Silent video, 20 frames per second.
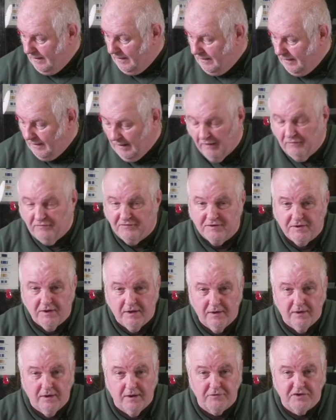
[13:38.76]
loved
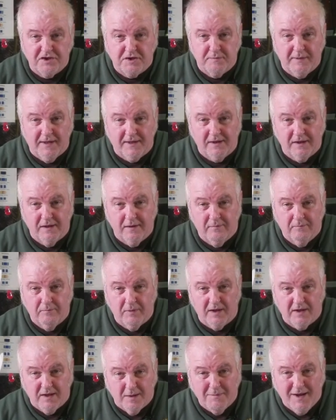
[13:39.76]
and respected
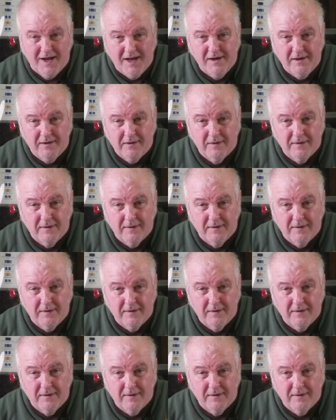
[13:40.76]
by their men.